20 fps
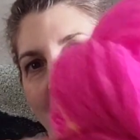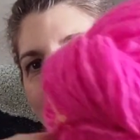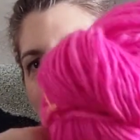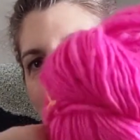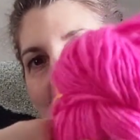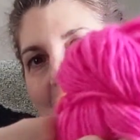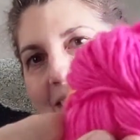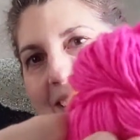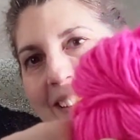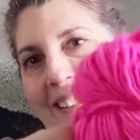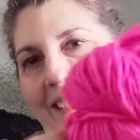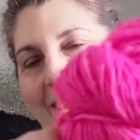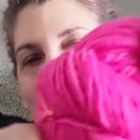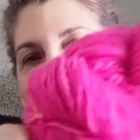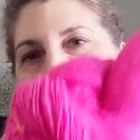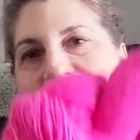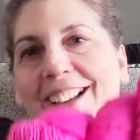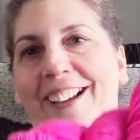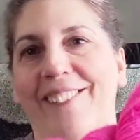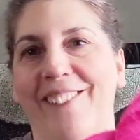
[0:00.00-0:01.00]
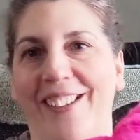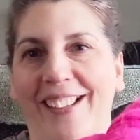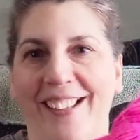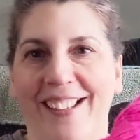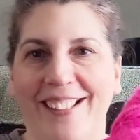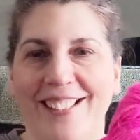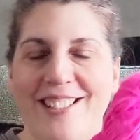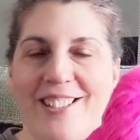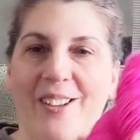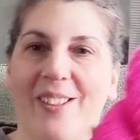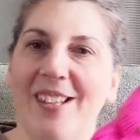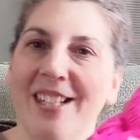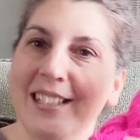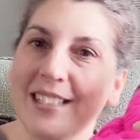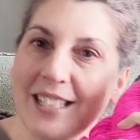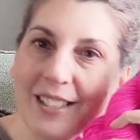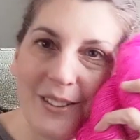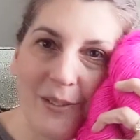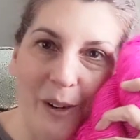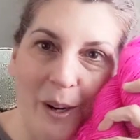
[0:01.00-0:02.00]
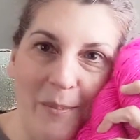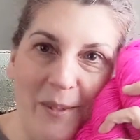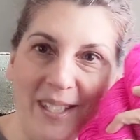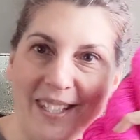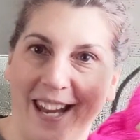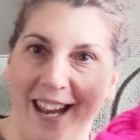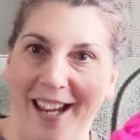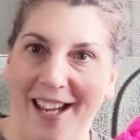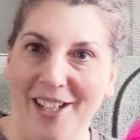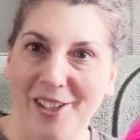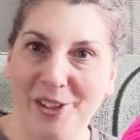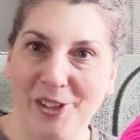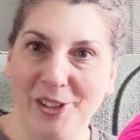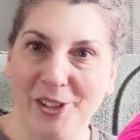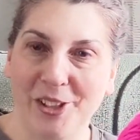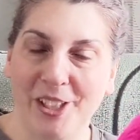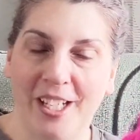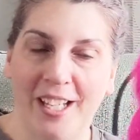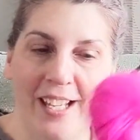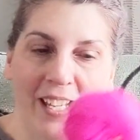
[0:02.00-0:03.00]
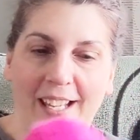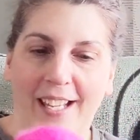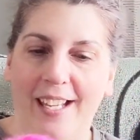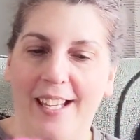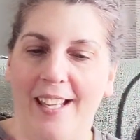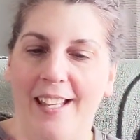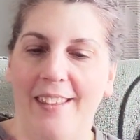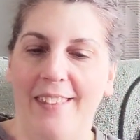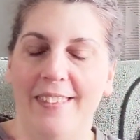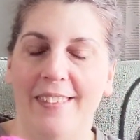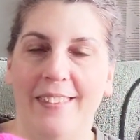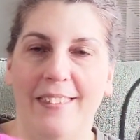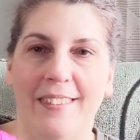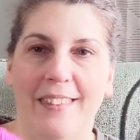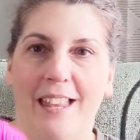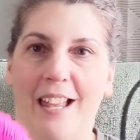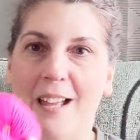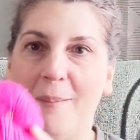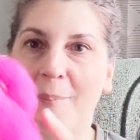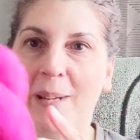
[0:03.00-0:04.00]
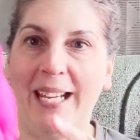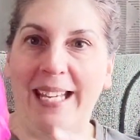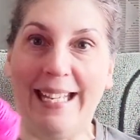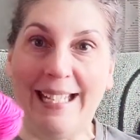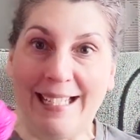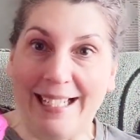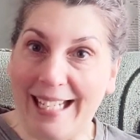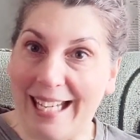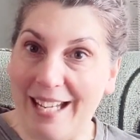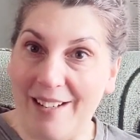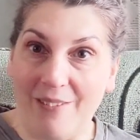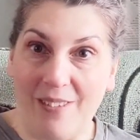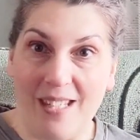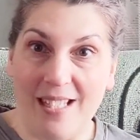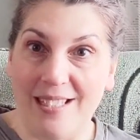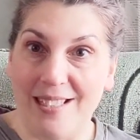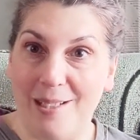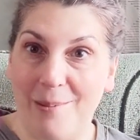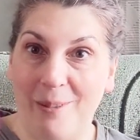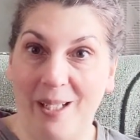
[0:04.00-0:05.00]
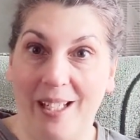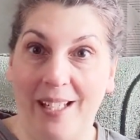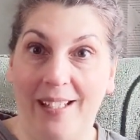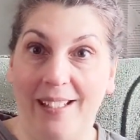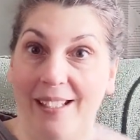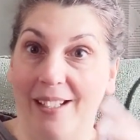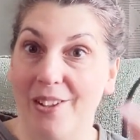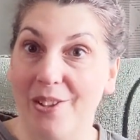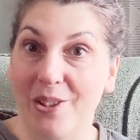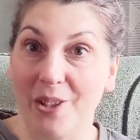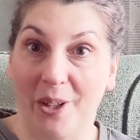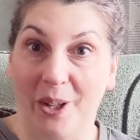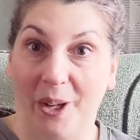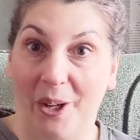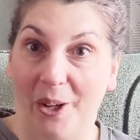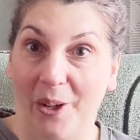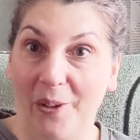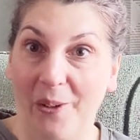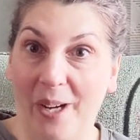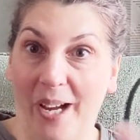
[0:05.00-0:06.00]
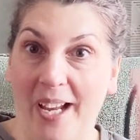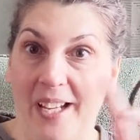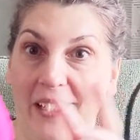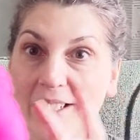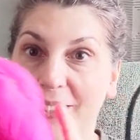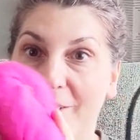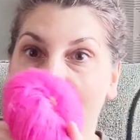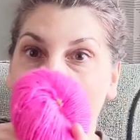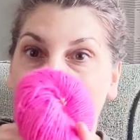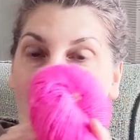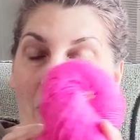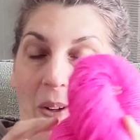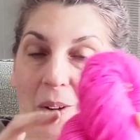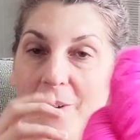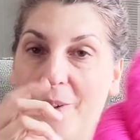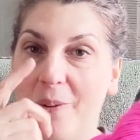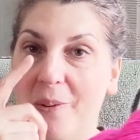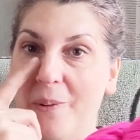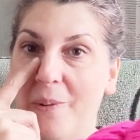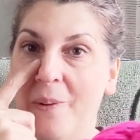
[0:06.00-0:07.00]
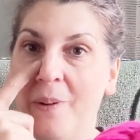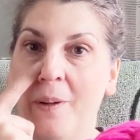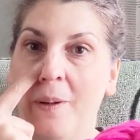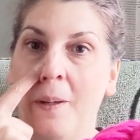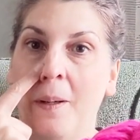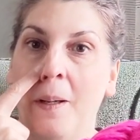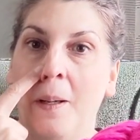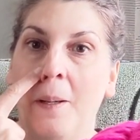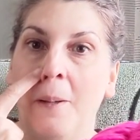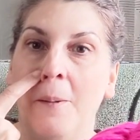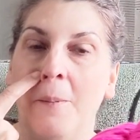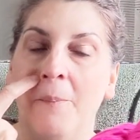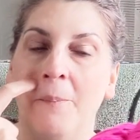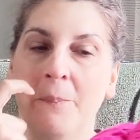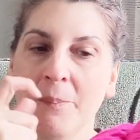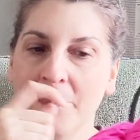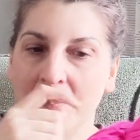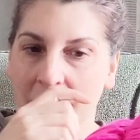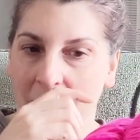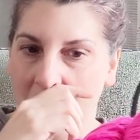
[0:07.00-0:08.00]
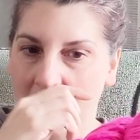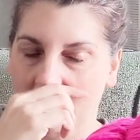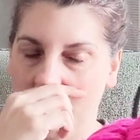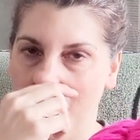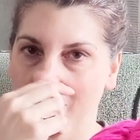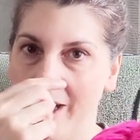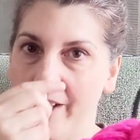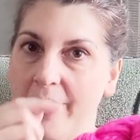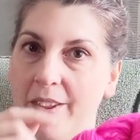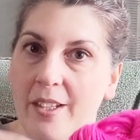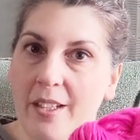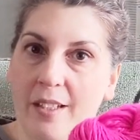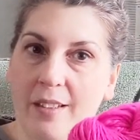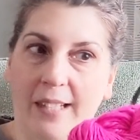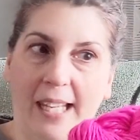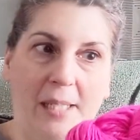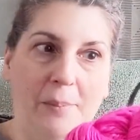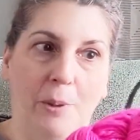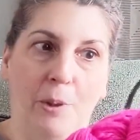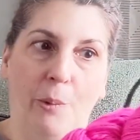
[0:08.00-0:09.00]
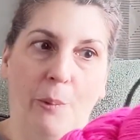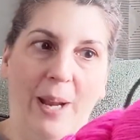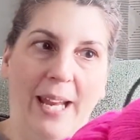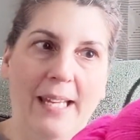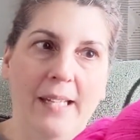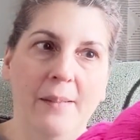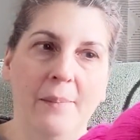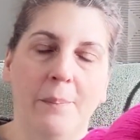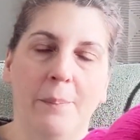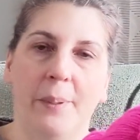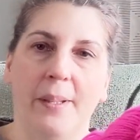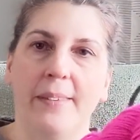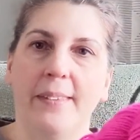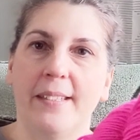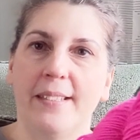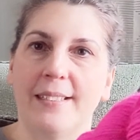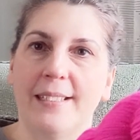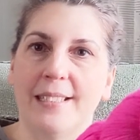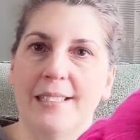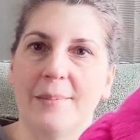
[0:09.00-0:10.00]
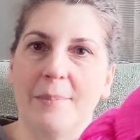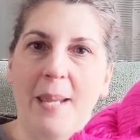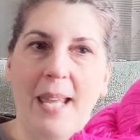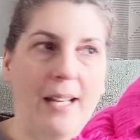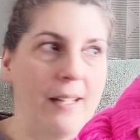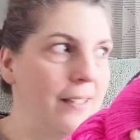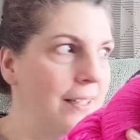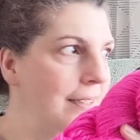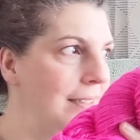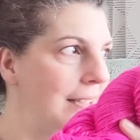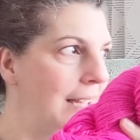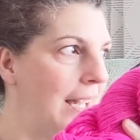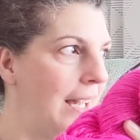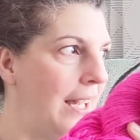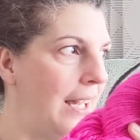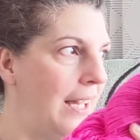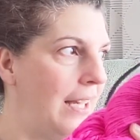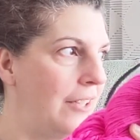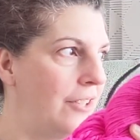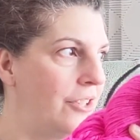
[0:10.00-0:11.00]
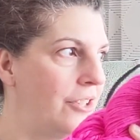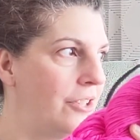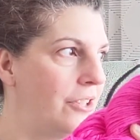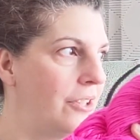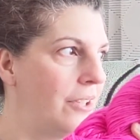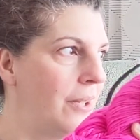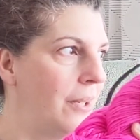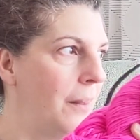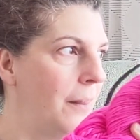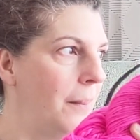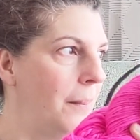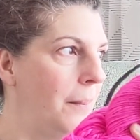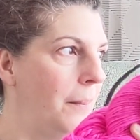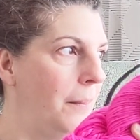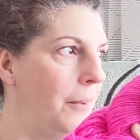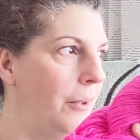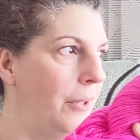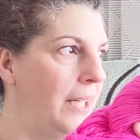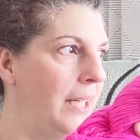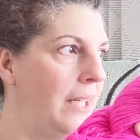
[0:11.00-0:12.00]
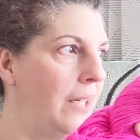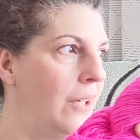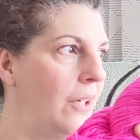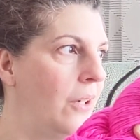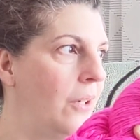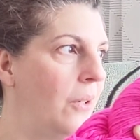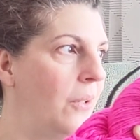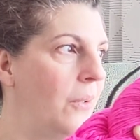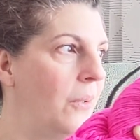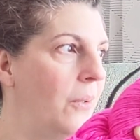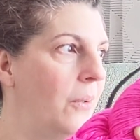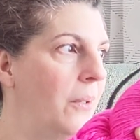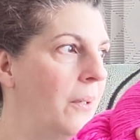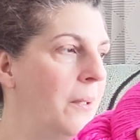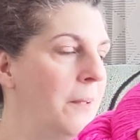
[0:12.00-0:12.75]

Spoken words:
Oh, I love it. So this is from Stash. My aunt gave this to me years ago. I don't know where the label went, but this is Madeline Tosh Merino